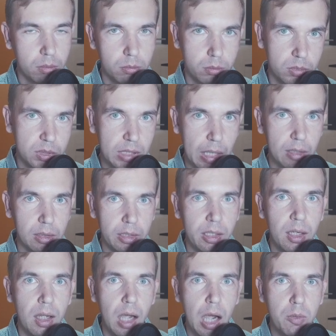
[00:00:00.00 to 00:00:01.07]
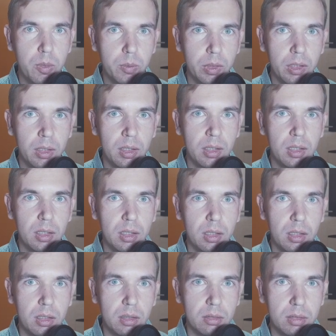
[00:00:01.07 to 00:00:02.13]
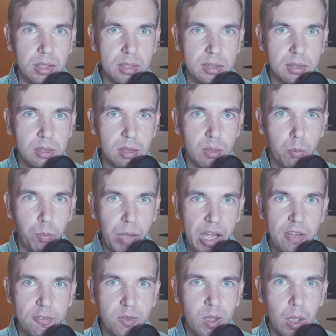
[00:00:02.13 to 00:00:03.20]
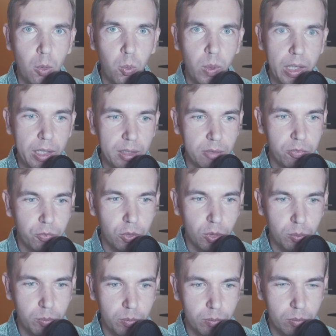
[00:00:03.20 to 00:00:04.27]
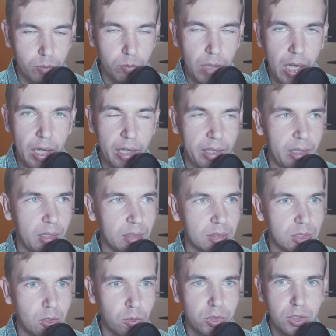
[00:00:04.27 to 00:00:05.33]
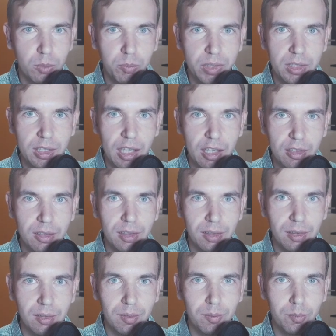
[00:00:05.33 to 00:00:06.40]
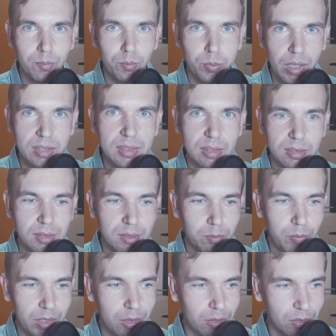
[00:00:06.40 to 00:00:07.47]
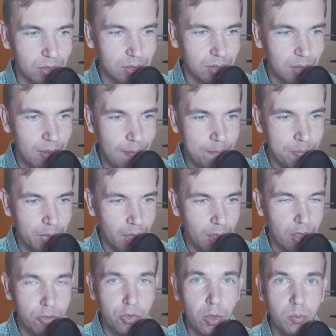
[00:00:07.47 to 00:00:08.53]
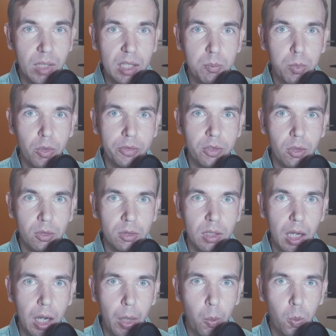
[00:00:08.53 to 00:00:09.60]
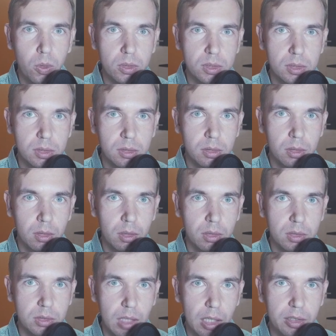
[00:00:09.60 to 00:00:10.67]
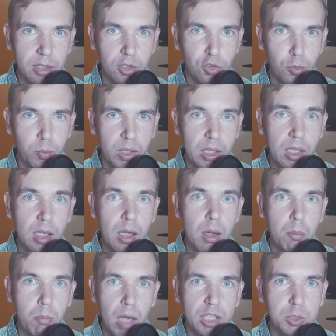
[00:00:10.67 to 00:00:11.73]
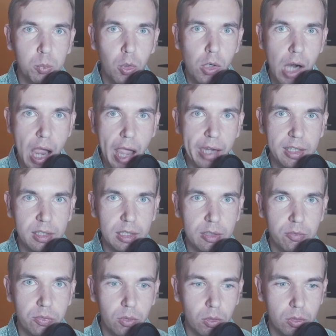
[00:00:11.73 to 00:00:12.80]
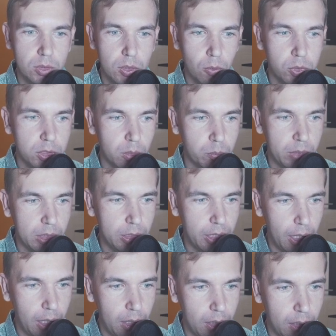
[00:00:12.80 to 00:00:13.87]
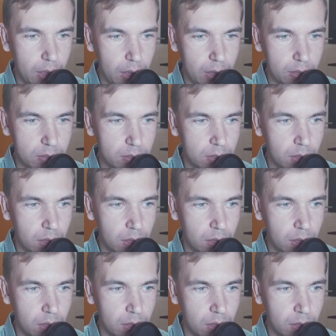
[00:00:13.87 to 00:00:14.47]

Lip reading: sadly. However, this paved a way for my social media presence, because from that point on I was starting to be much more active on social media, and